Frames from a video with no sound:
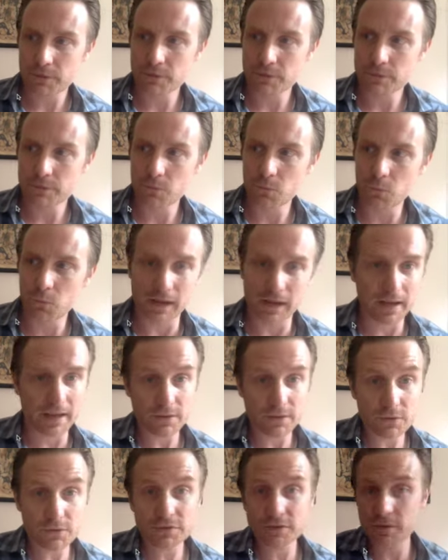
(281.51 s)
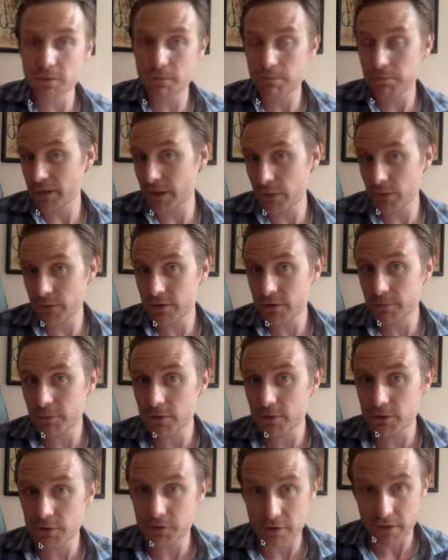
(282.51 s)
when I used to play with
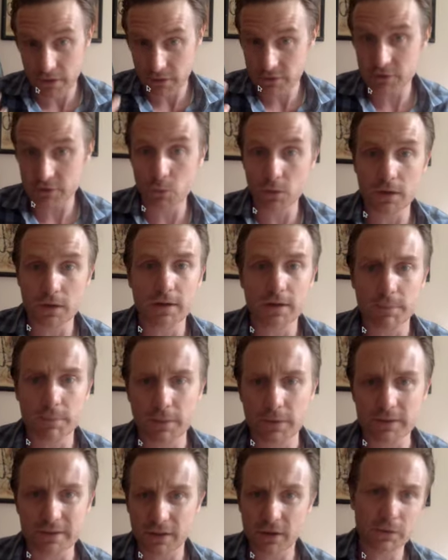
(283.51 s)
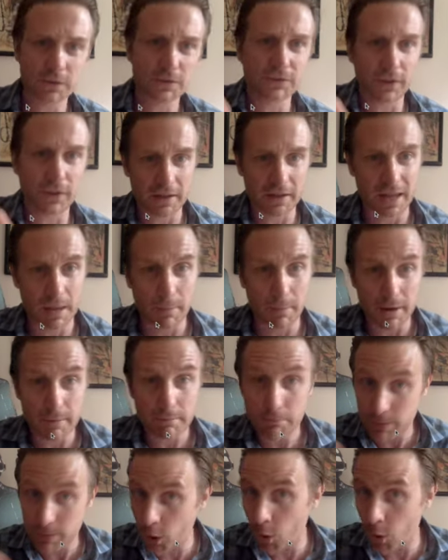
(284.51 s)
computers, or I used to work on computers, I always felt like they might
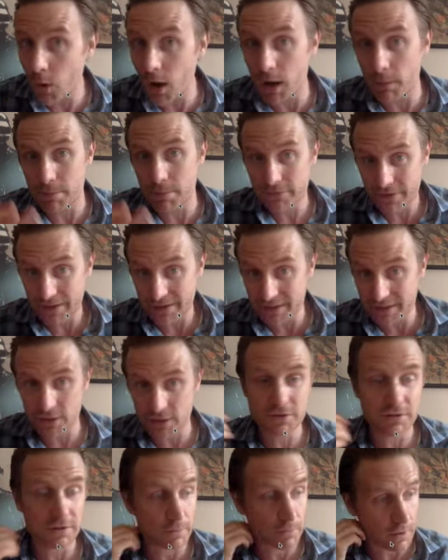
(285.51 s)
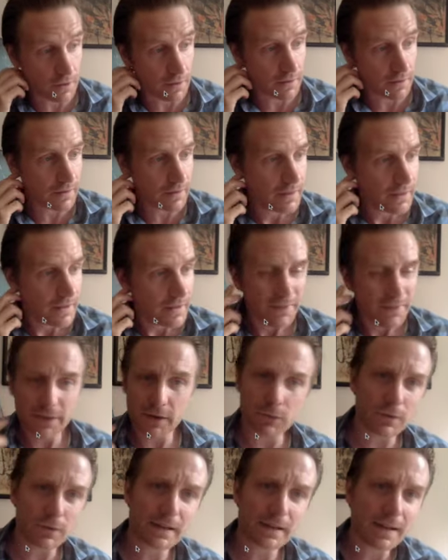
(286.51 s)
blow up if I touched them wrong. They're
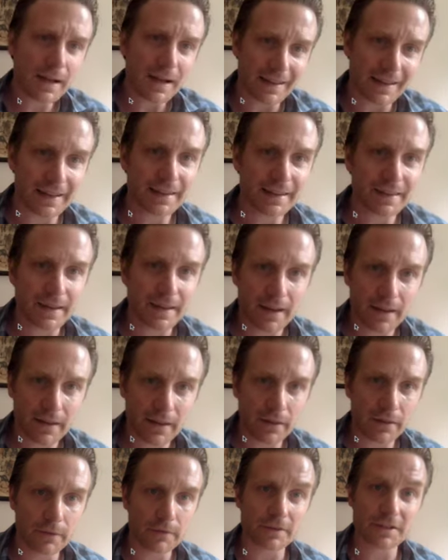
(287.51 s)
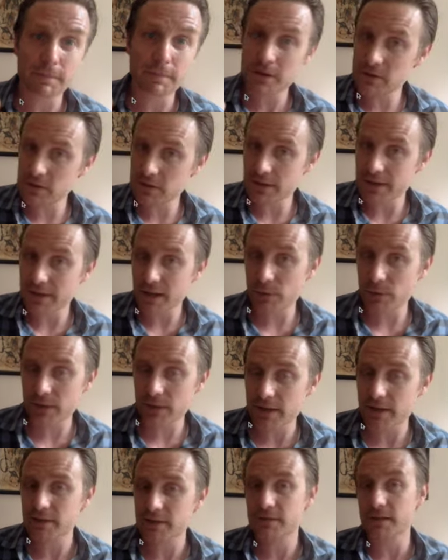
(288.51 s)
really not like that. Especially
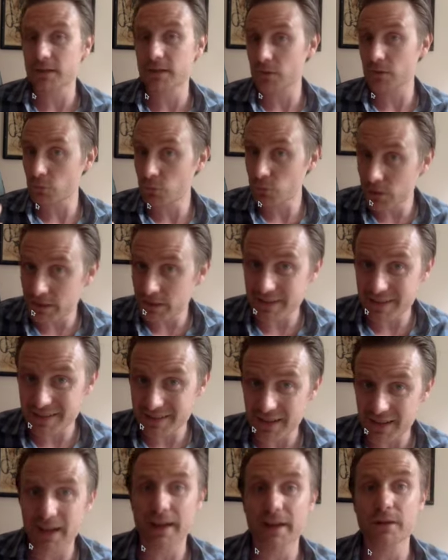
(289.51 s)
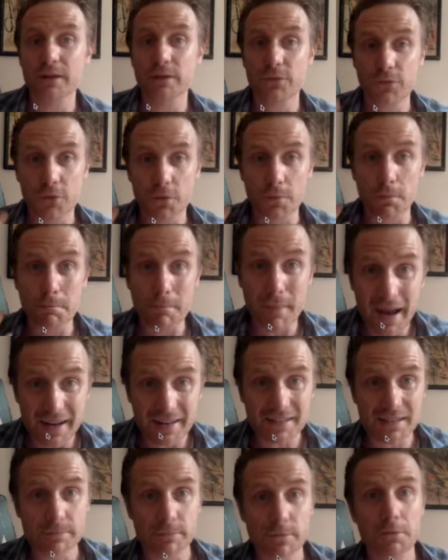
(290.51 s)
nowadays, they're really designed for
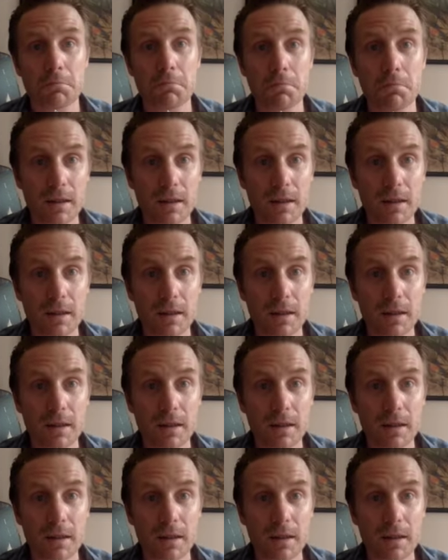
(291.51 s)
maximum